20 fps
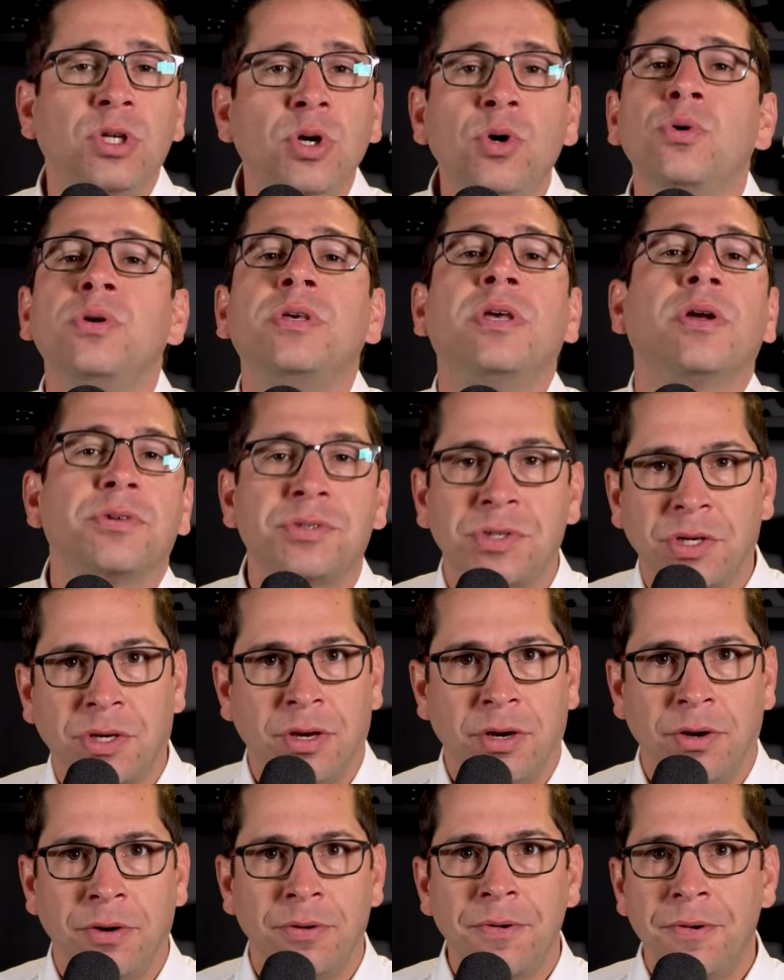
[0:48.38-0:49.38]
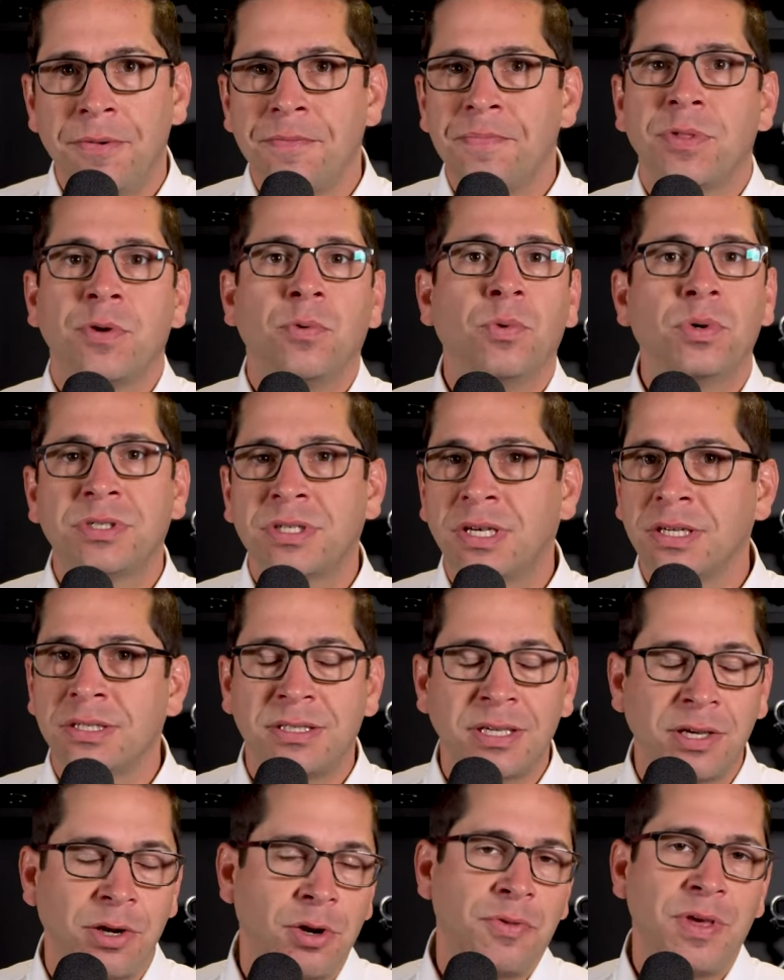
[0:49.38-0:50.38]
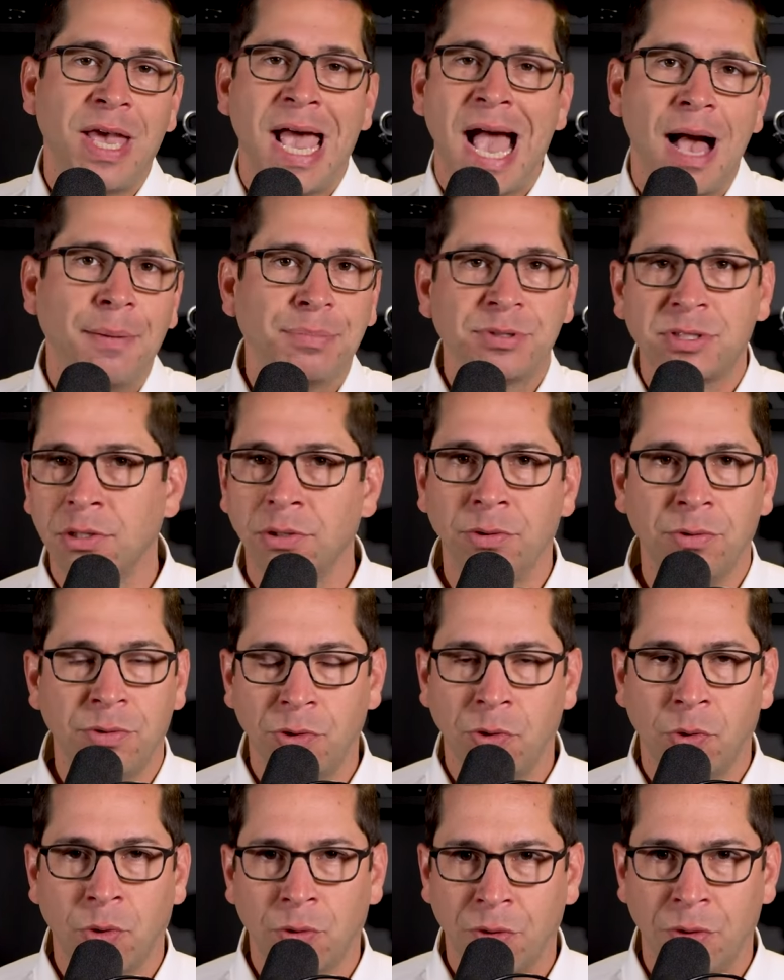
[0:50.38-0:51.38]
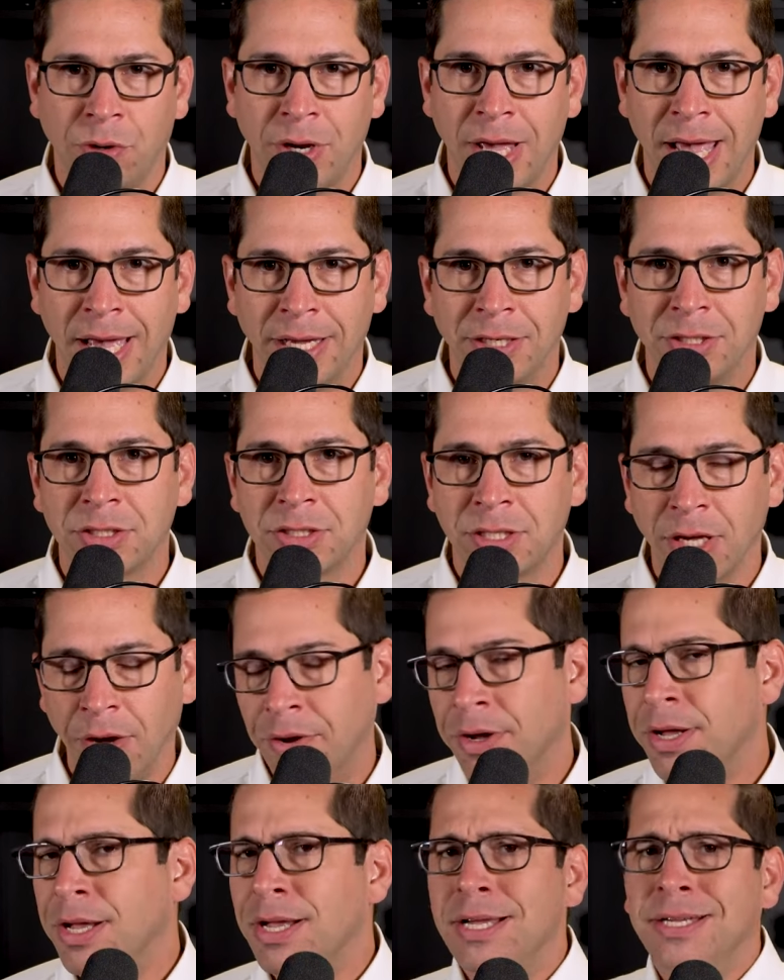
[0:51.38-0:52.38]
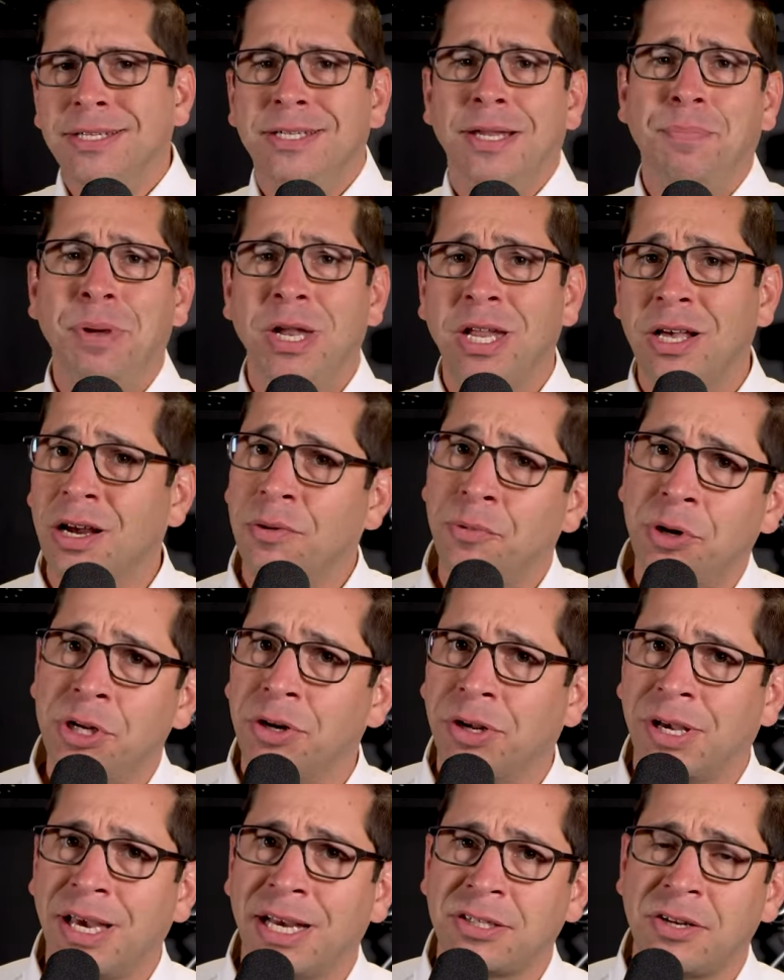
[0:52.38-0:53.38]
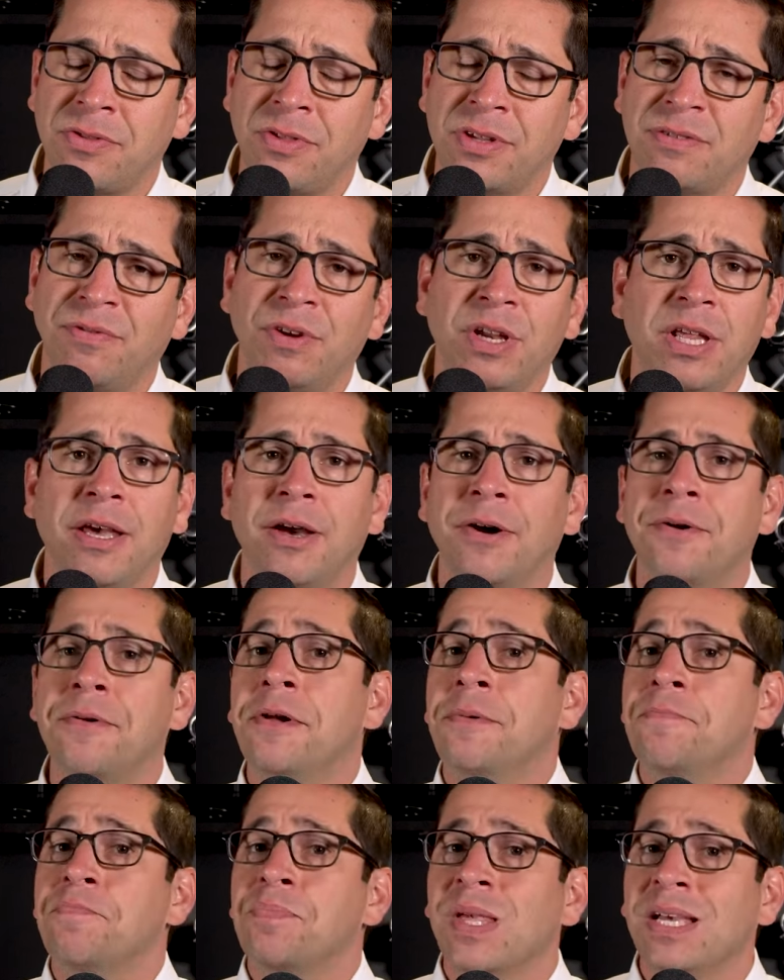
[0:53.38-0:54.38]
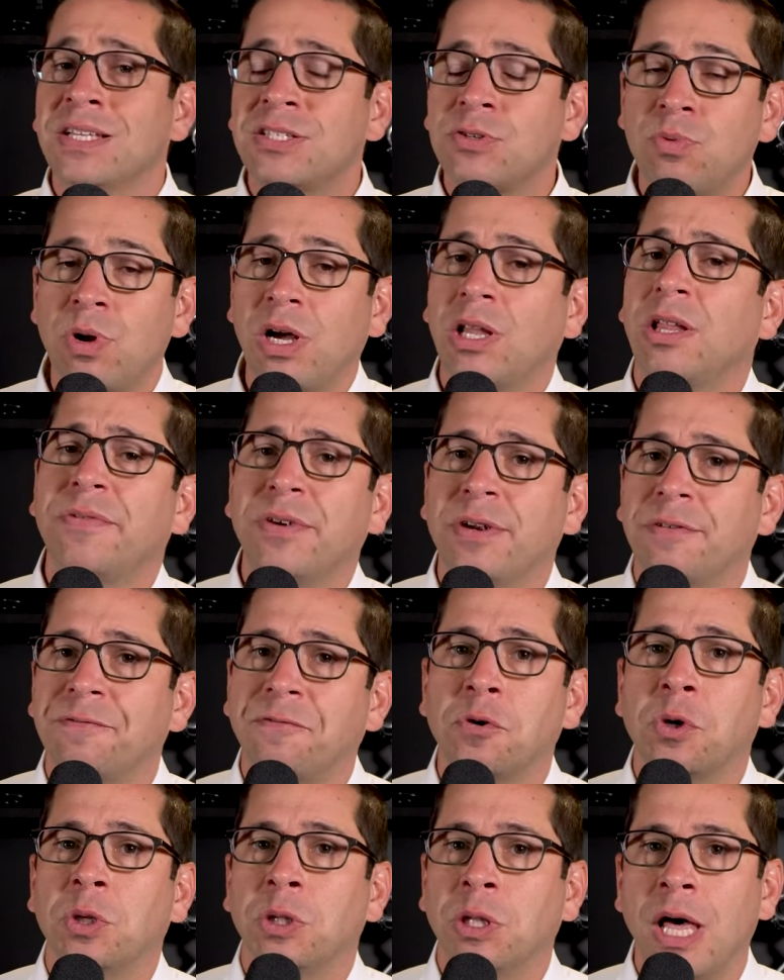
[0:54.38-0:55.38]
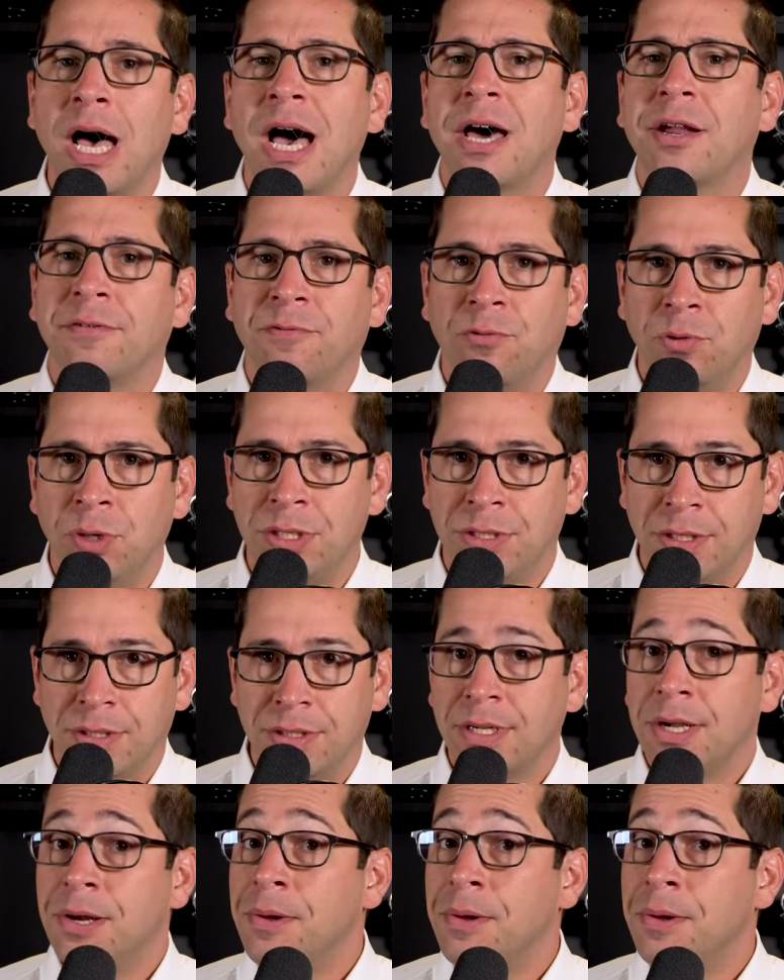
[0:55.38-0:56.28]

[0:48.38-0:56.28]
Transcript: two years ago was considered the absolute northern edge. So, depending on when you're catching this video, it's relevant for a lot of reasons.